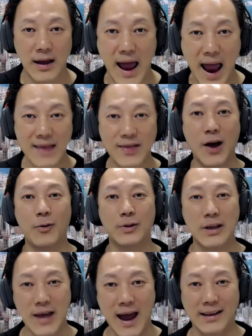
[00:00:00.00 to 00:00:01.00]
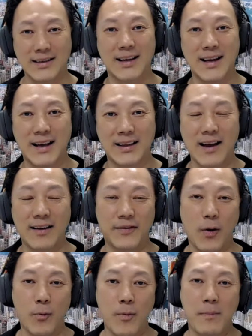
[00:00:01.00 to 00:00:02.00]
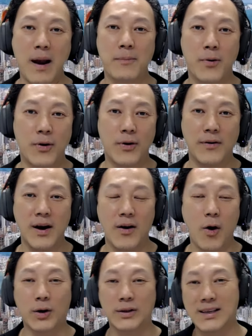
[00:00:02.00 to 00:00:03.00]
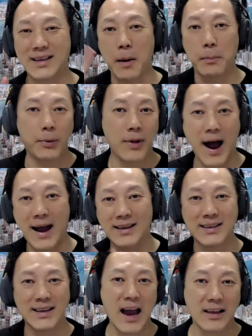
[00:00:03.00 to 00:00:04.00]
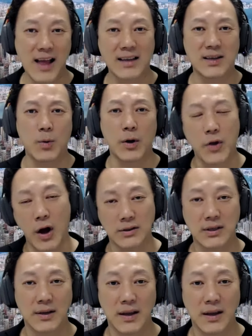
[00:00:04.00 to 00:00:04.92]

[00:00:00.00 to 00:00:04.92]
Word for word: And not only that, they have to remember all these compliance guidelines and whatnot.